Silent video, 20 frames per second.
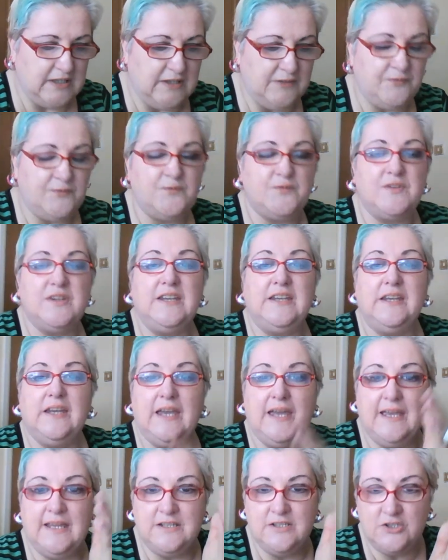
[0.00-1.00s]
If the
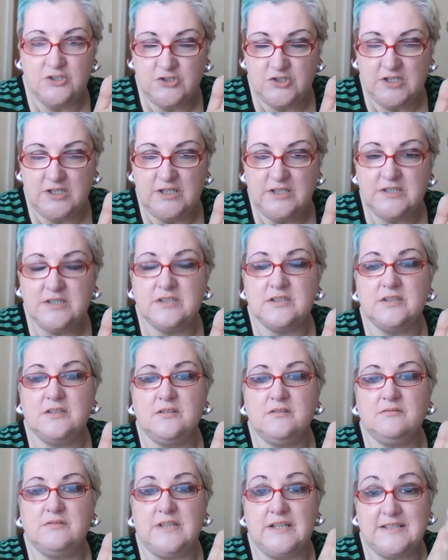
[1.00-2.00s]
energies,
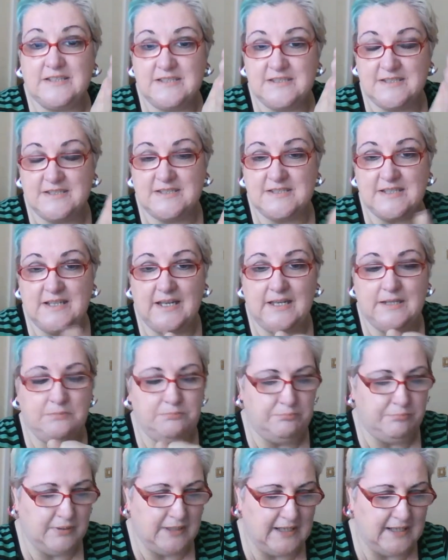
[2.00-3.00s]
that's to say
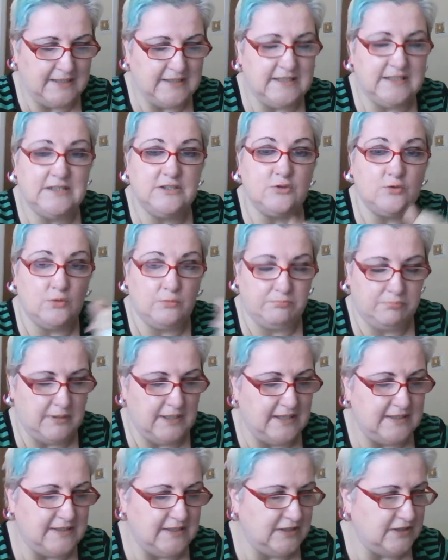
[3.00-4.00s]
planet or
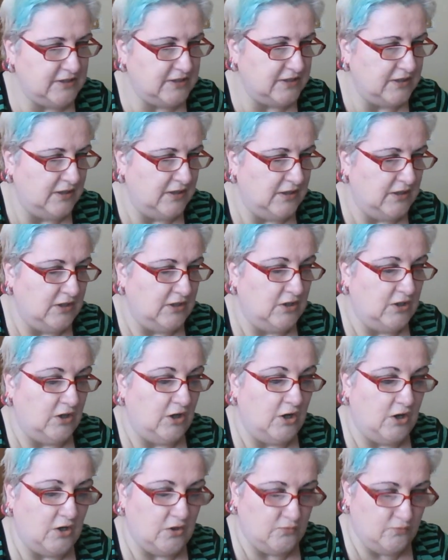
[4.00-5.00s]
planets,
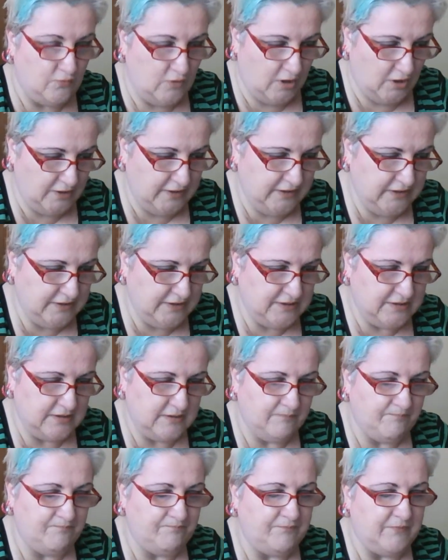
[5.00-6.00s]
are
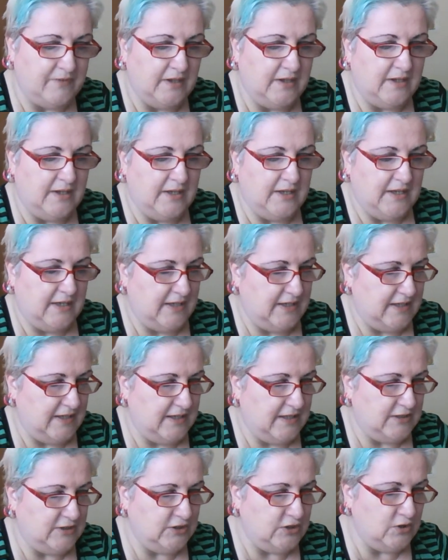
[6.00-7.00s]
right,
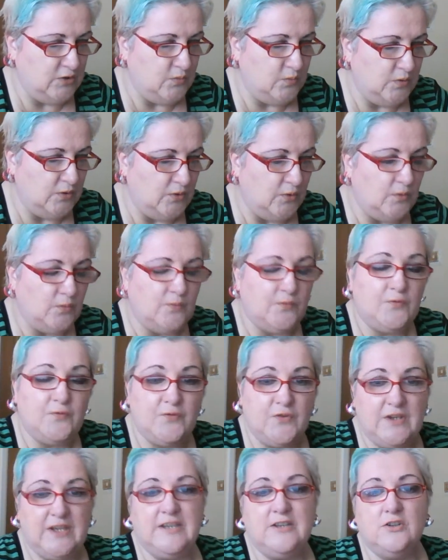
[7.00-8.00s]
you will
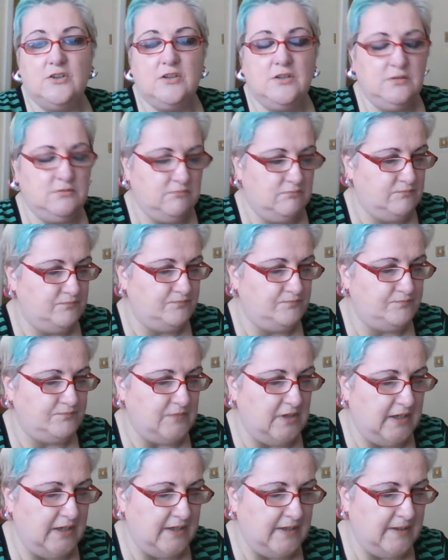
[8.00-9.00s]
feel
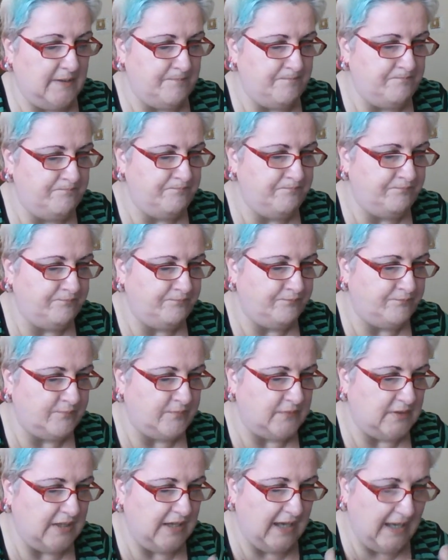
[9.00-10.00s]

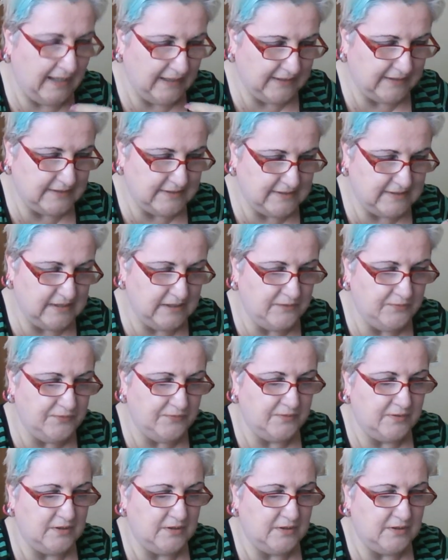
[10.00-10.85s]
active